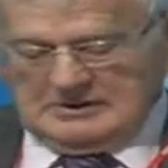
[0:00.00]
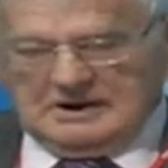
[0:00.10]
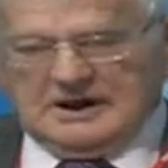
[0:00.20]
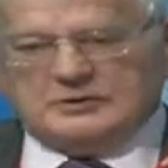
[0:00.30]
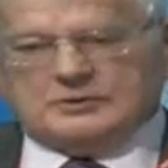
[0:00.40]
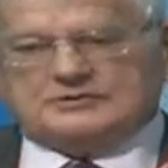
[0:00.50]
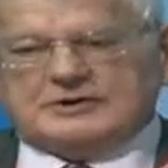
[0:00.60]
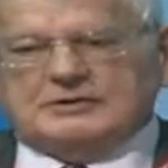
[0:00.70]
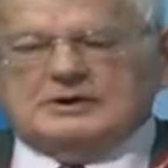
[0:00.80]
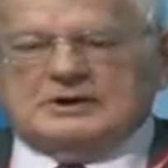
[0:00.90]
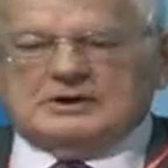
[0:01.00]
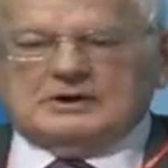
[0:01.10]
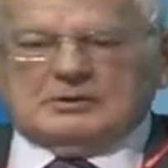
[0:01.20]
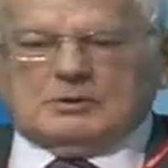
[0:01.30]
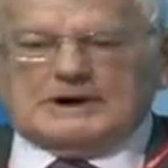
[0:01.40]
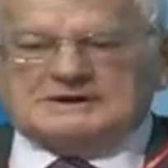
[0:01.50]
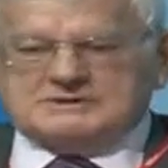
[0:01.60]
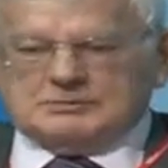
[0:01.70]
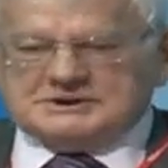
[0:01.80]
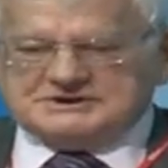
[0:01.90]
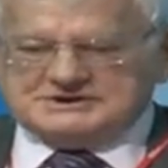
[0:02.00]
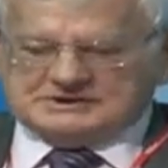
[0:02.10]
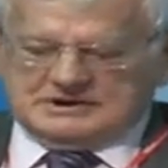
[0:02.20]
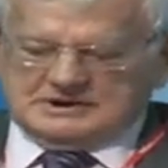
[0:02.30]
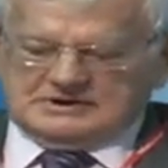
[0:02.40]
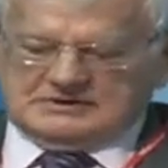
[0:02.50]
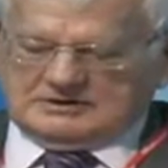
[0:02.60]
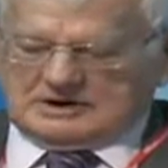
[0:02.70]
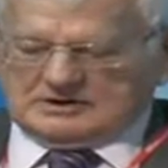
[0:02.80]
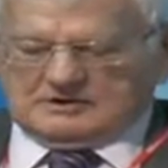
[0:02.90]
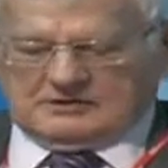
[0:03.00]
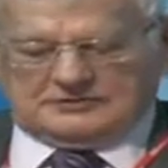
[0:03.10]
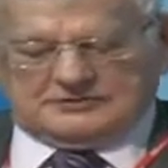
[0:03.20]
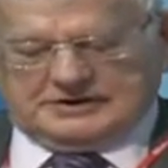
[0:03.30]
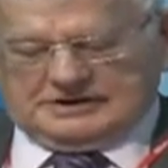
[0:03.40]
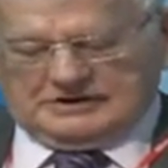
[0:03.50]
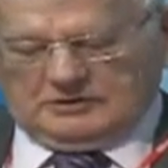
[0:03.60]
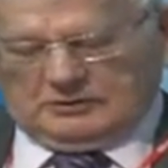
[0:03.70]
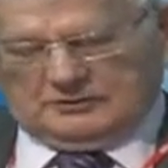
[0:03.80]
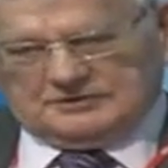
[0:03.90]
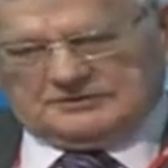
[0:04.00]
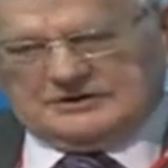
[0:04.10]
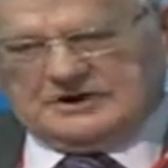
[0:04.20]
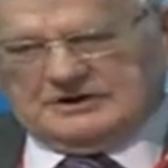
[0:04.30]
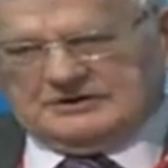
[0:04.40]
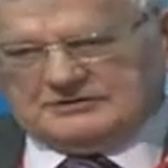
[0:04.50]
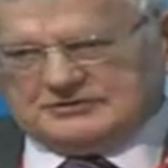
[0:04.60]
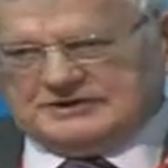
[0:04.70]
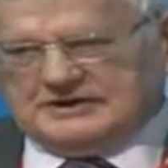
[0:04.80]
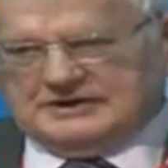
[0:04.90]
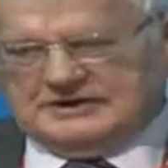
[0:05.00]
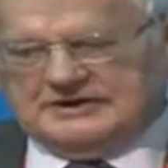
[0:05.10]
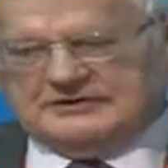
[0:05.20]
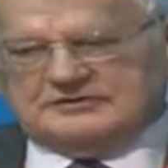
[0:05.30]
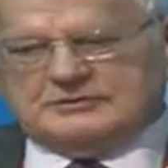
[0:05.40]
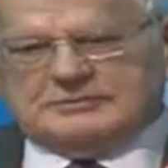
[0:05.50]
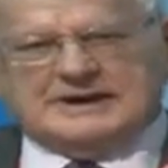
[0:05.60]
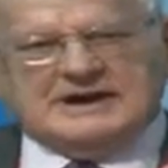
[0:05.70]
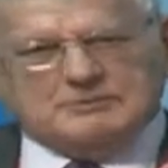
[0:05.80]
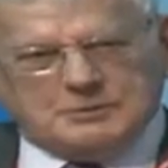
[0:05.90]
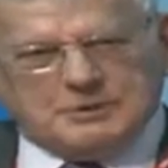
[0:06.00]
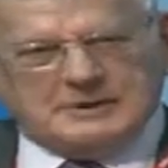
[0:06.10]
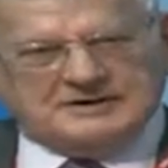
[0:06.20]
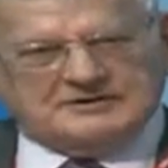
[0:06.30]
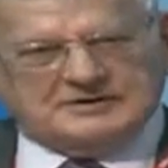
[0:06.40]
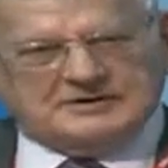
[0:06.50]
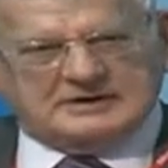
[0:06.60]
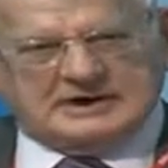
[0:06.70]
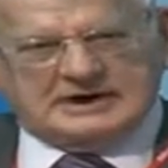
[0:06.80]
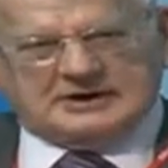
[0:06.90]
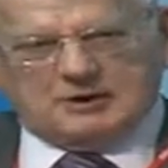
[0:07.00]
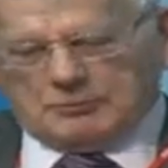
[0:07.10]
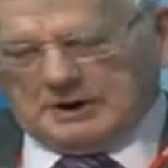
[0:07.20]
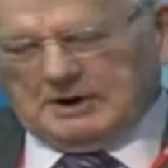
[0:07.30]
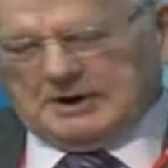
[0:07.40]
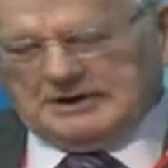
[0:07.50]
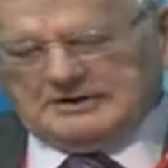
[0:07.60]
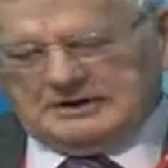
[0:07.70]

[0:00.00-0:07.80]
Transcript: And also ways in which UNCLOS, the Law of the Sea Treaty, is to be implemented and applied